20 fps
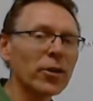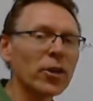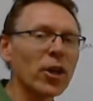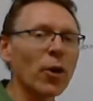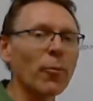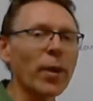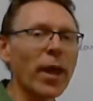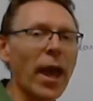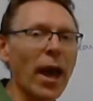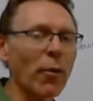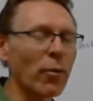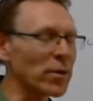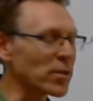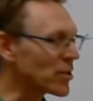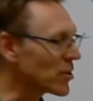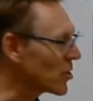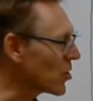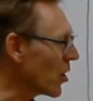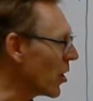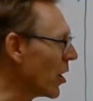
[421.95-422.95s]
coming out with
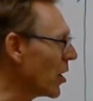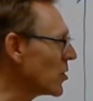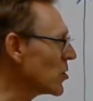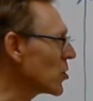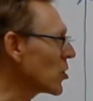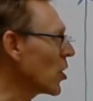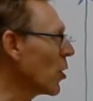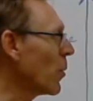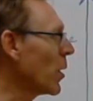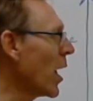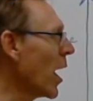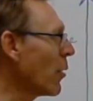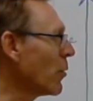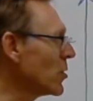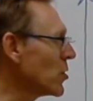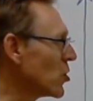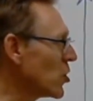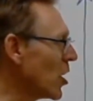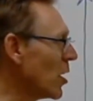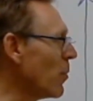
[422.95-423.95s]
search, coming out
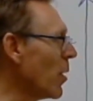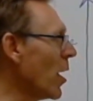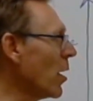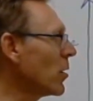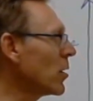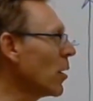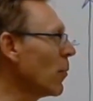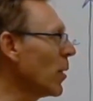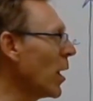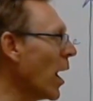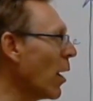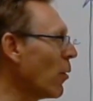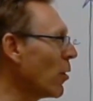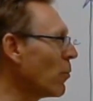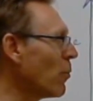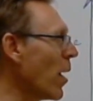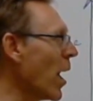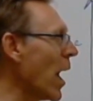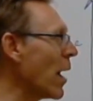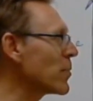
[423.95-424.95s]
with Gmail, coming out
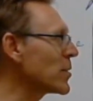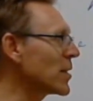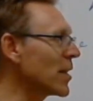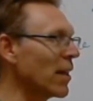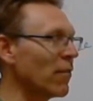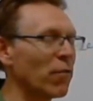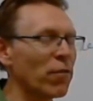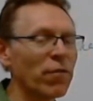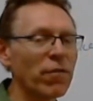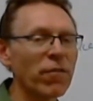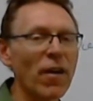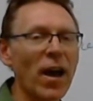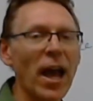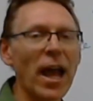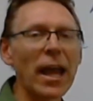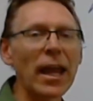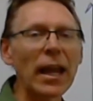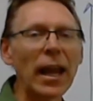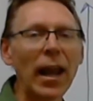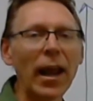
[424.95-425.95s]
with Maps, and then
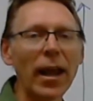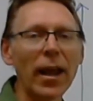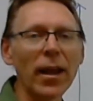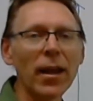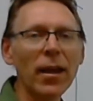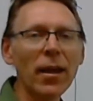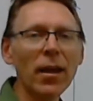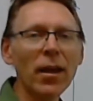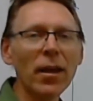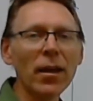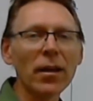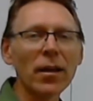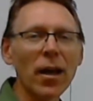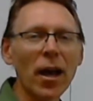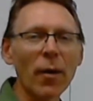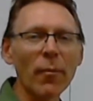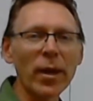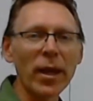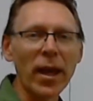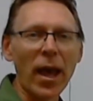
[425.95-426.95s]
finally
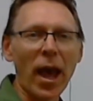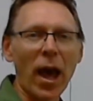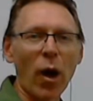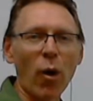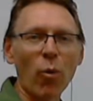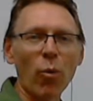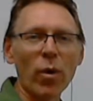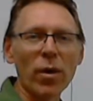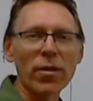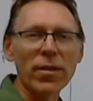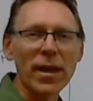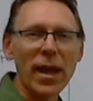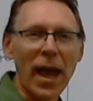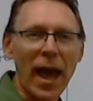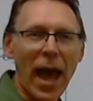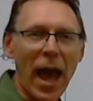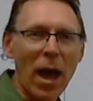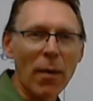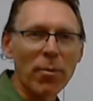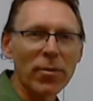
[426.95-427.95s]
coming out with the
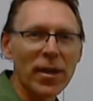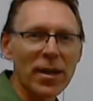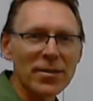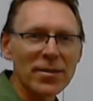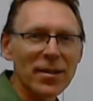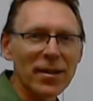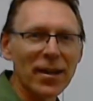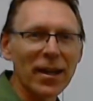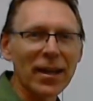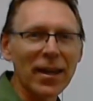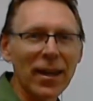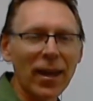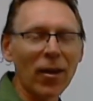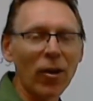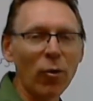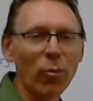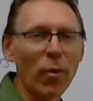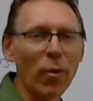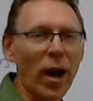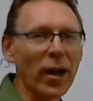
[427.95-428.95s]
app that's going to
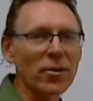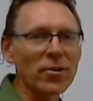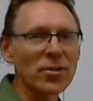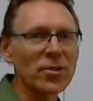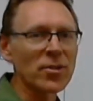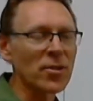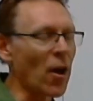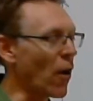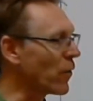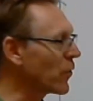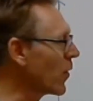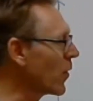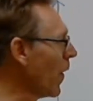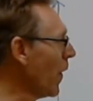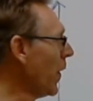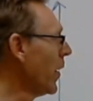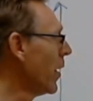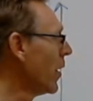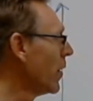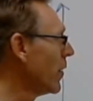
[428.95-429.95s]
kill Microsoft.
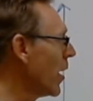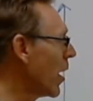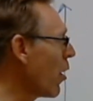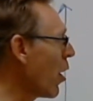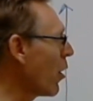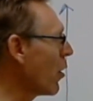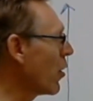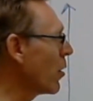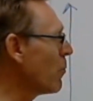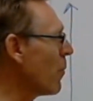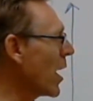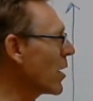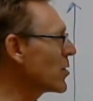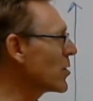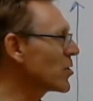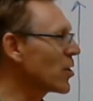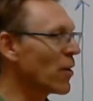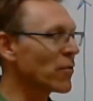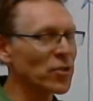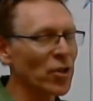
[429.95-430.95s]
There are,
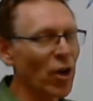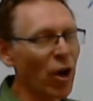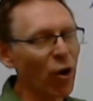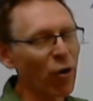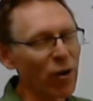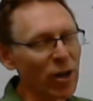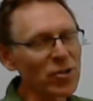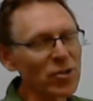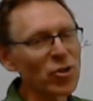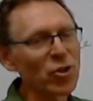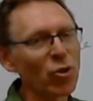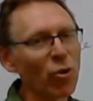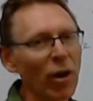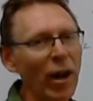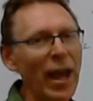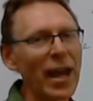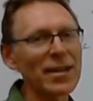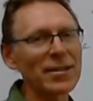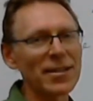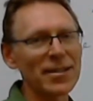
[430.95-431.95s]
Microsoft's already too
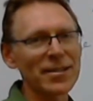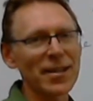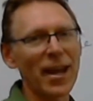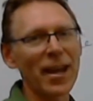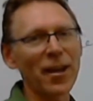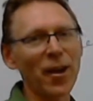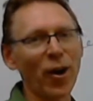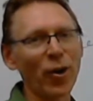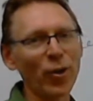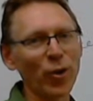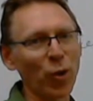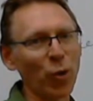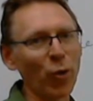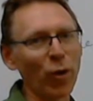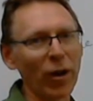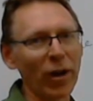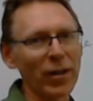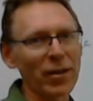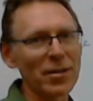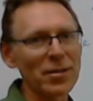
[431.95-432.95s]
late to take on
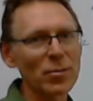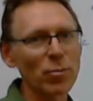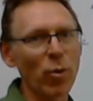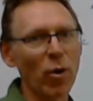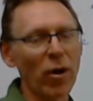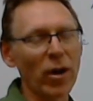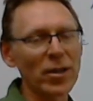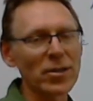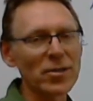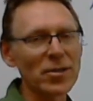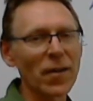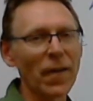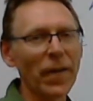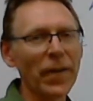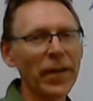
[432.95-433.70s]
Google at this point.